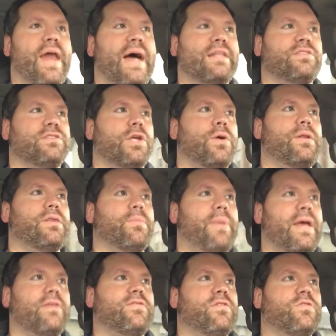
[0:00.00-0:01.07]
Nats loaded the
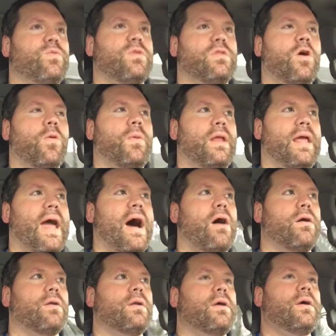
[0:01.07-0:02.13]
bases with nobody
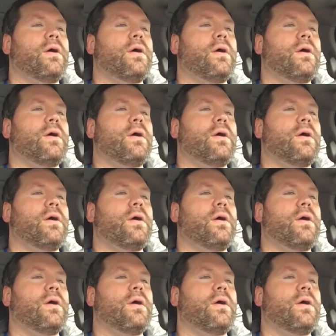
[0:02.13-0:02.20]
out,